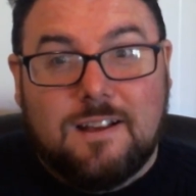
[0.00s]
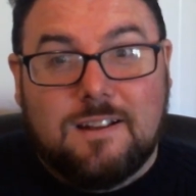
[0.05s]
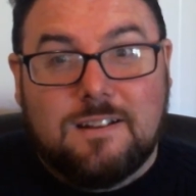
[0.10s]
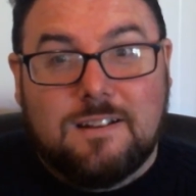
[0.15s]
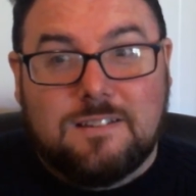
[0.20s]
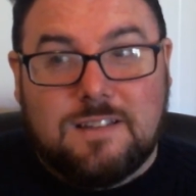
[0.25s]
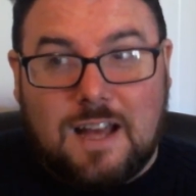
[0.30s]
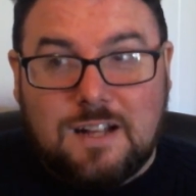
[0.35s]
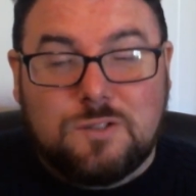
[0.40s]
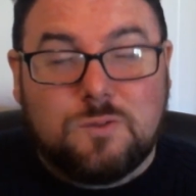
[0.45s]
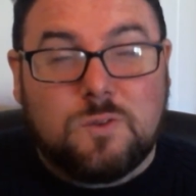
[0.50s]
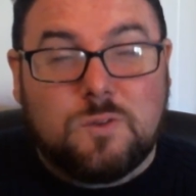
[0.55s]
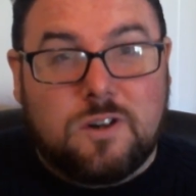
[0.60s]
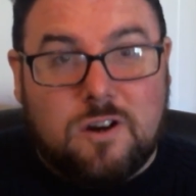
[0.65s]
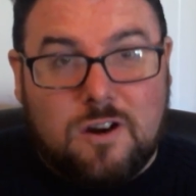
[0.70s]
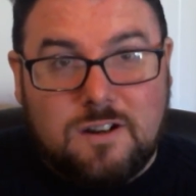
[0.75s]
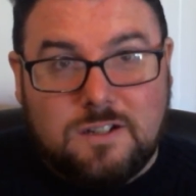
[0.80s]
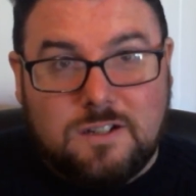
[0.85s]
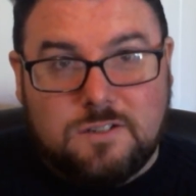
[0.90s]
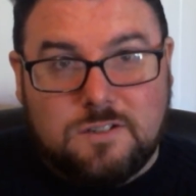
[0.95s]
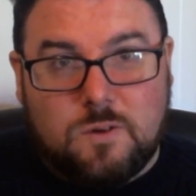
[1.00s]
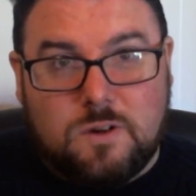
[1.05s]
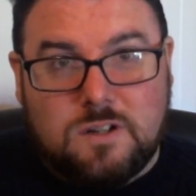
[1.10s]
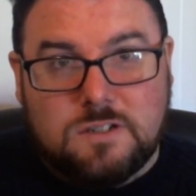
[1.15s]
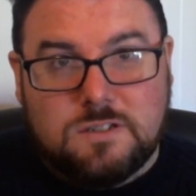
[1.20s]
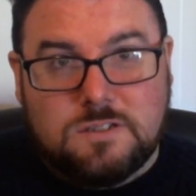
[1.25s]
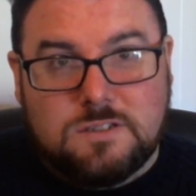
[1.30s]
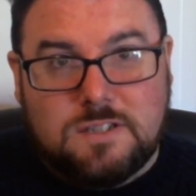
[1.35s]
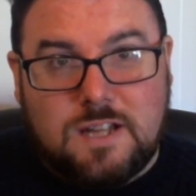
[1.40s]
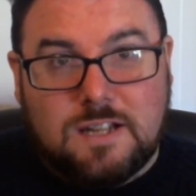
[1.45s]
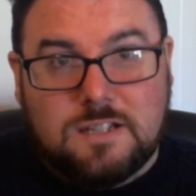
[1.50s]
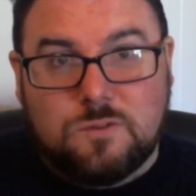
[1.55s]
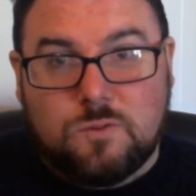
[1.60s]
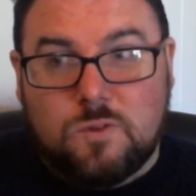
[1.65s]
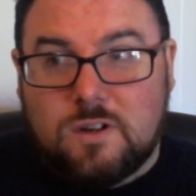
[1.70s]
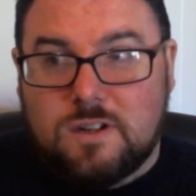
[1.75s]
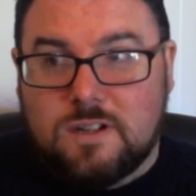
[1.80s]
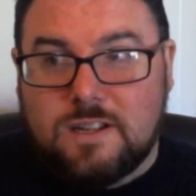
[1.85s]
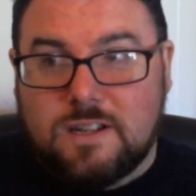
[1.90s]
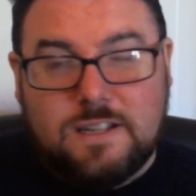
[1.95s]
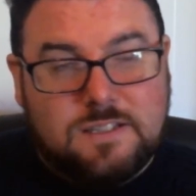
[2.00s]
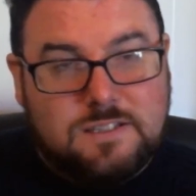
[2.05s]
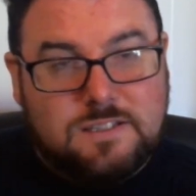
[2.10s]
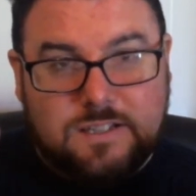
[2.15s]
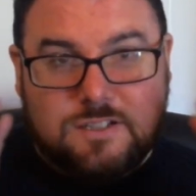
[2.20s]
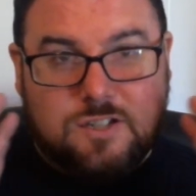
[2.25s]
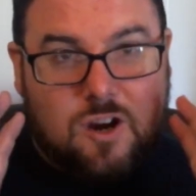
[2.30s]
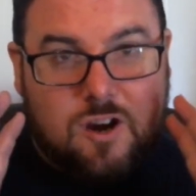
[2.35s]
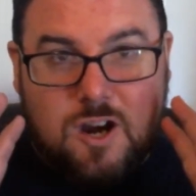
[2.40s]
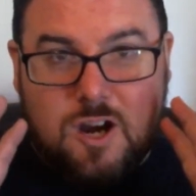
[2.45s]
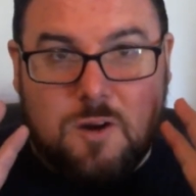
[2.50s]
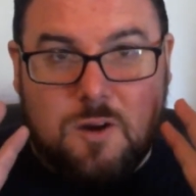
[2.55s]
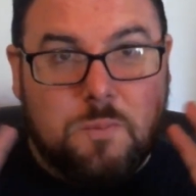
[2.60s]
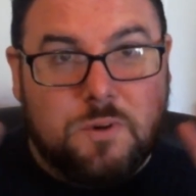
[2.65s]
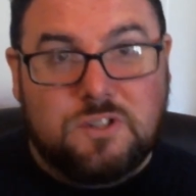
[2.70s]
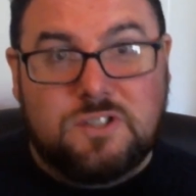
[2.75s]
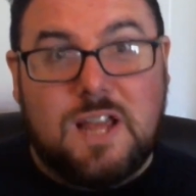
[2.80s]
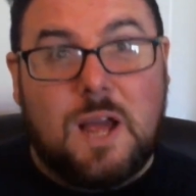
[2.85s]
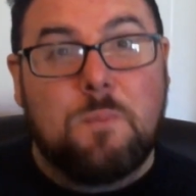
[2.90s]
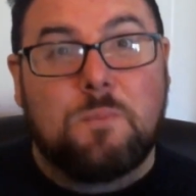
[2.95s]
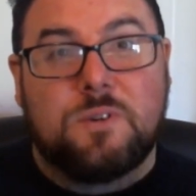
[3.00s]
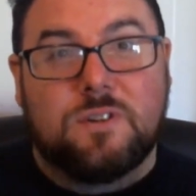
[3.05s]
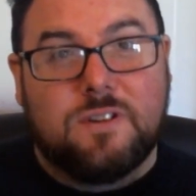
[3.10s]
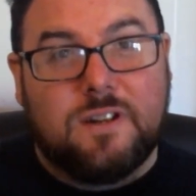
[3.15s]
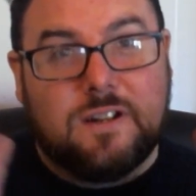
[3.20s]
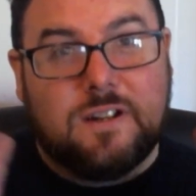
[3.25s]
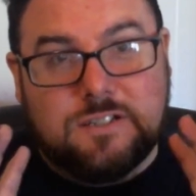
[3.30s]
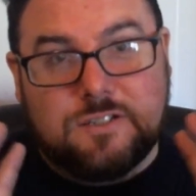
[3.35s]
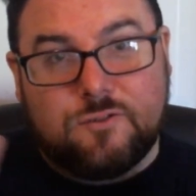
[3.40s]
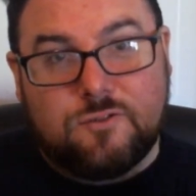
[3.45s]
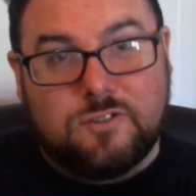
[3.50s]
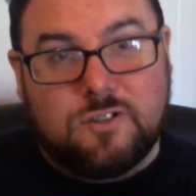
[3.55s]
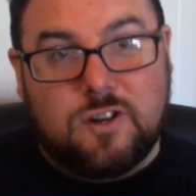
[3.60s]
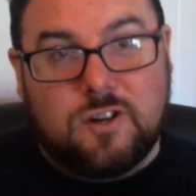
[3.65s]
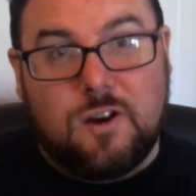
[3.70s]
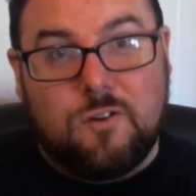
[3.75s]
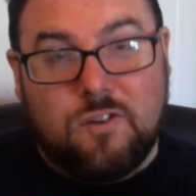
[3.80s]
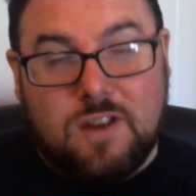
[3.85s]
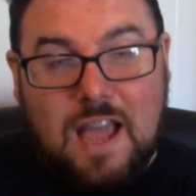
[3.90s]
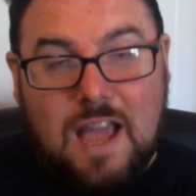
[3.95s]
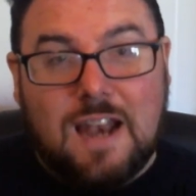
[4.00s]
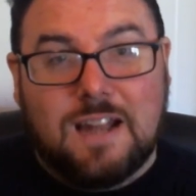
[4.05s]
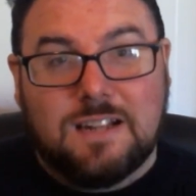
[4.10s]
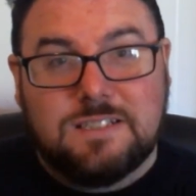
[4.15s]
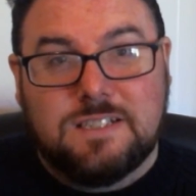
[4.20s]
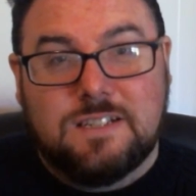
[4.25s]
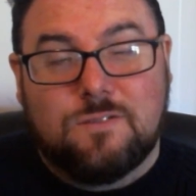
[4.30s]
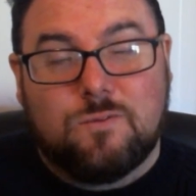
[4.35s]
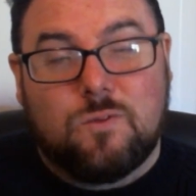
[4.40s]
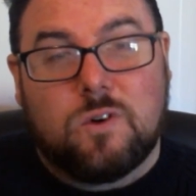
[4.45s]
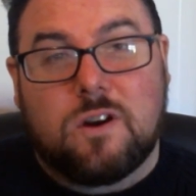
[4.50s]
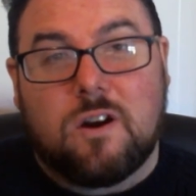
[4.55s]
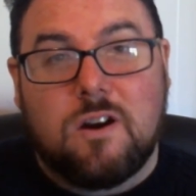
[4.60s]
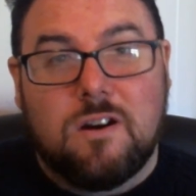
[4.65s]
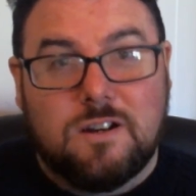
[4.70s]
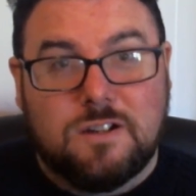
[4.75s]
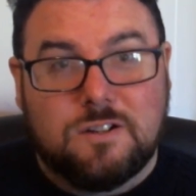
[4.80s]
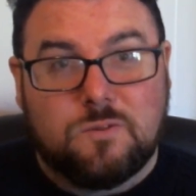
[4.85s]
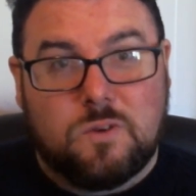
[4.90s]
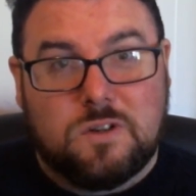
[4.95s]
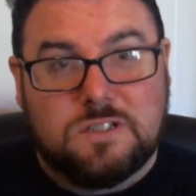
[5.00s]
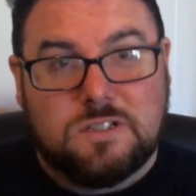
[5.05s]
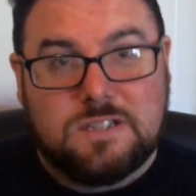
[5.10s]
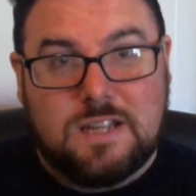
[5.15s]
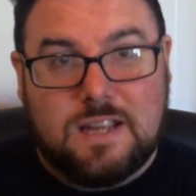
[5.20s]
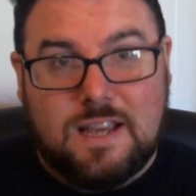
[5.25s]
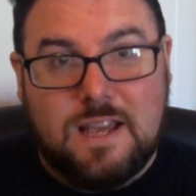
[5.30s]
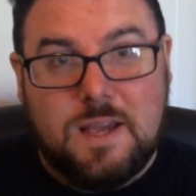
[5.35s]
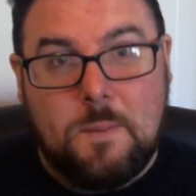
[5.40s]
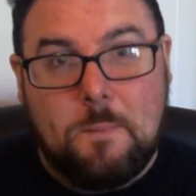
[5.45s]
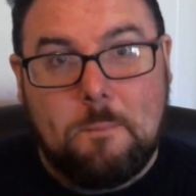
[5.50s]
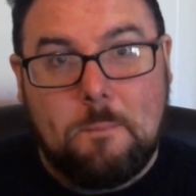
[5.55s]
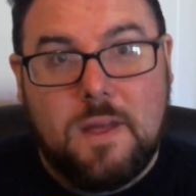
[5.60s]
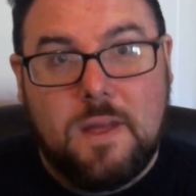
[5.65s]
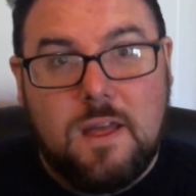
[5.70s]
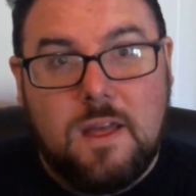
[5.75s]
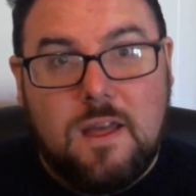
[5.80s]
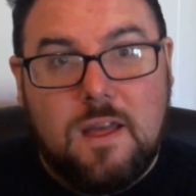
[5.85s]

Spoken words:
That's what Ireland was. That's what his entire perception and his entire reality of what Ireland was to him,